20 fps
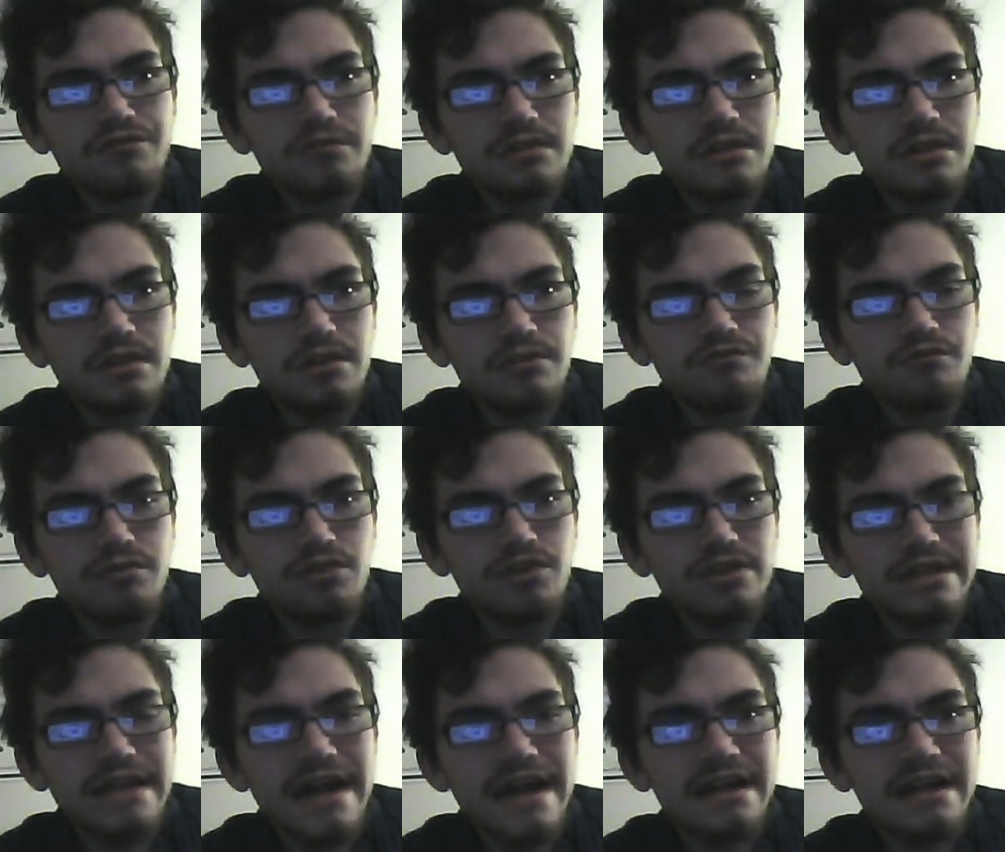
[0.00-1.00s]
rumor
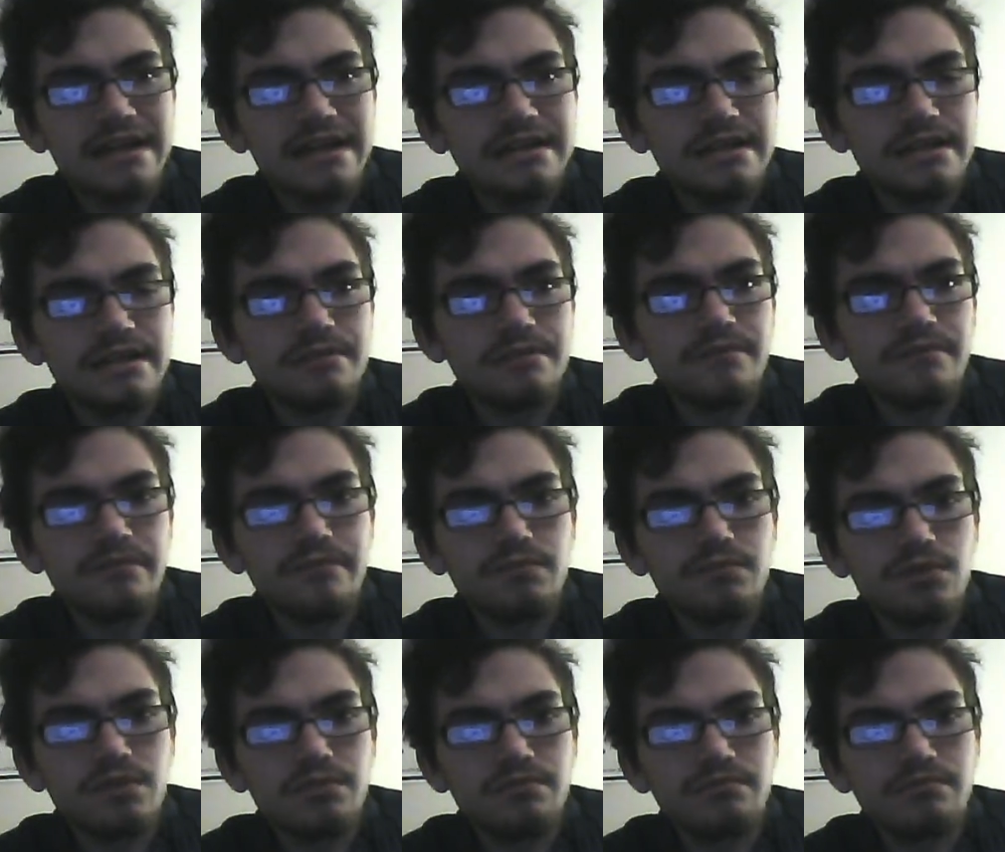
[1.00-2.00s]
attack did
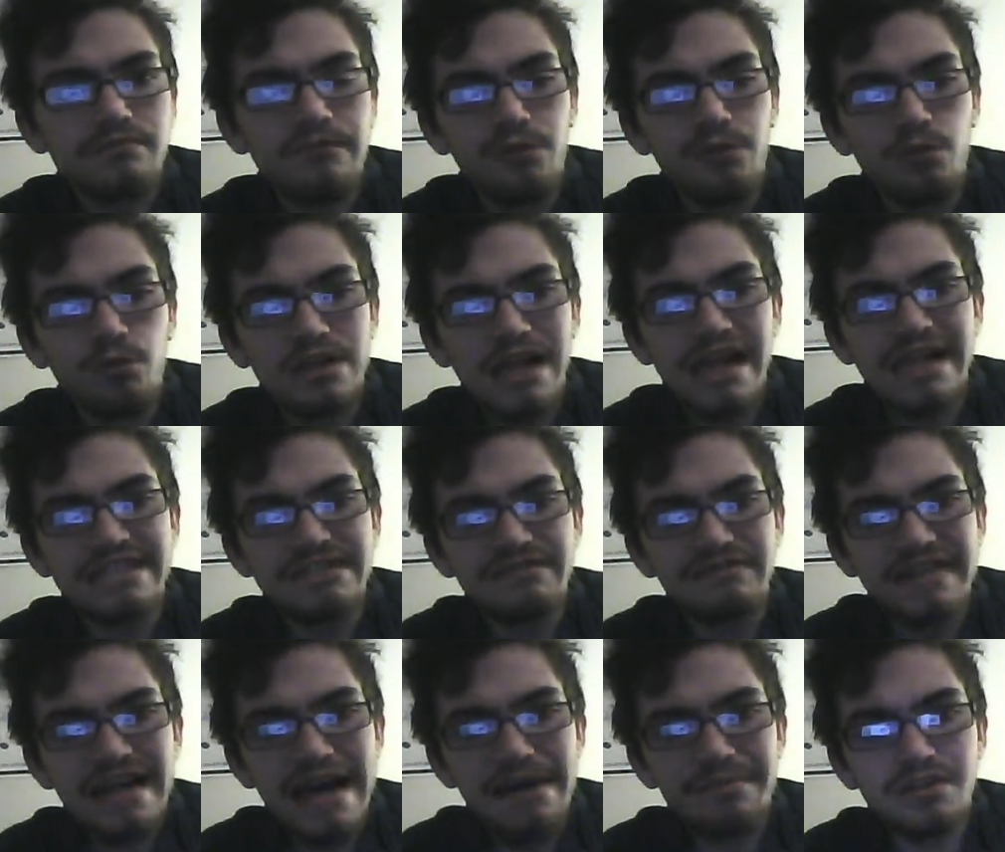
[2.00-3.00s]
4 days of
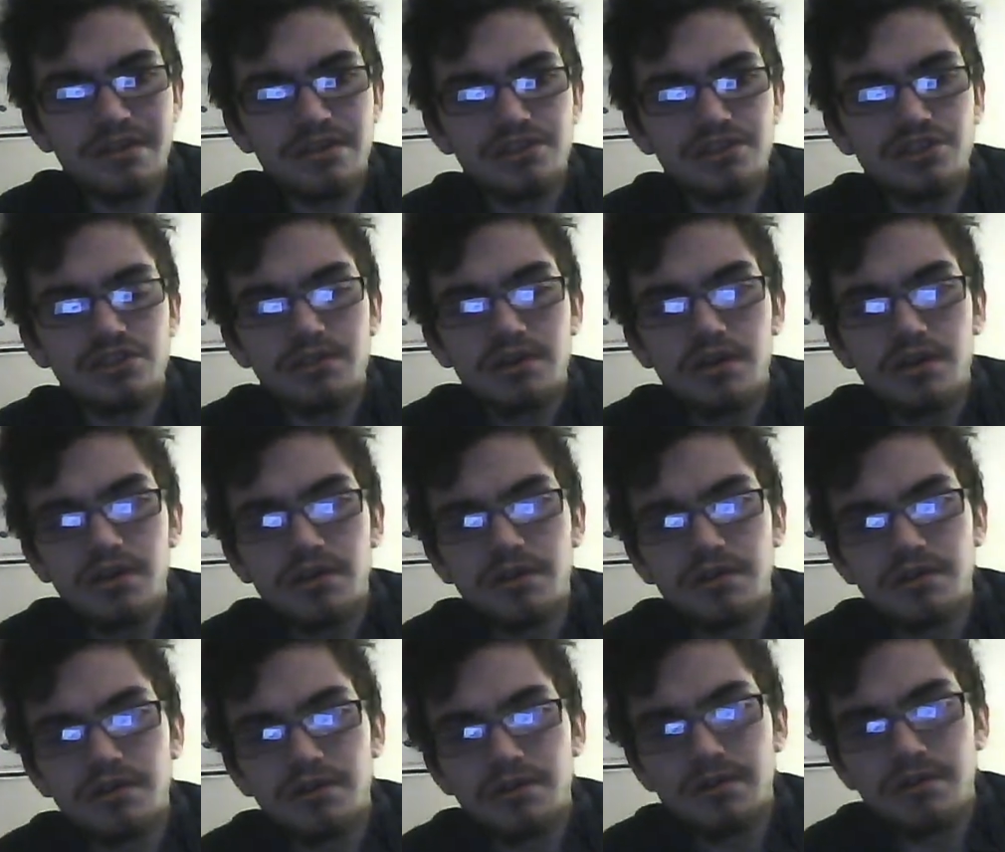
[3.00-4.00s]
damage
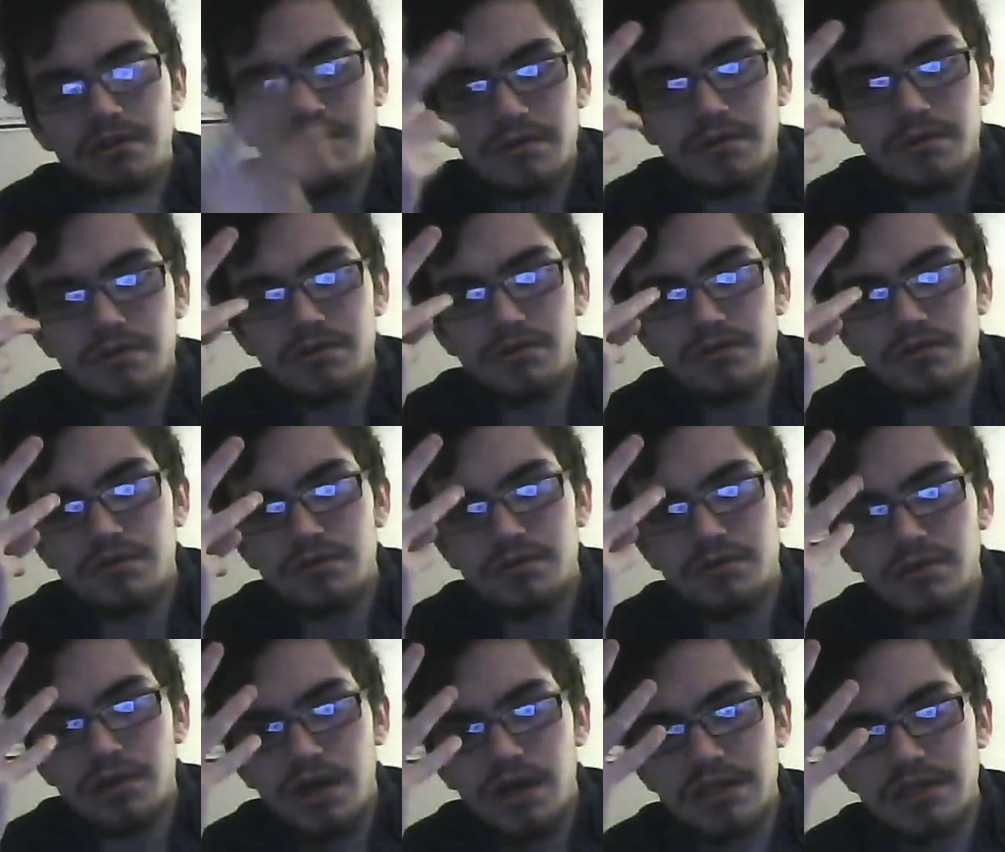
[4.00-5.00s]

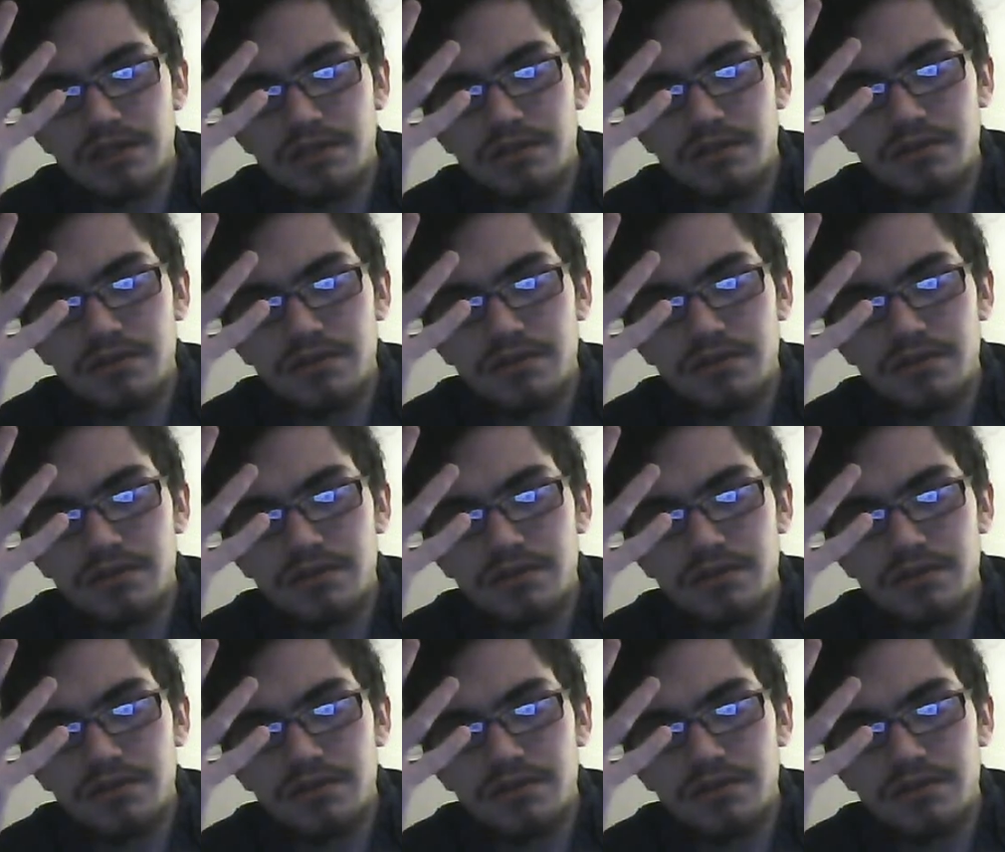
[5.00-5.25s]
done.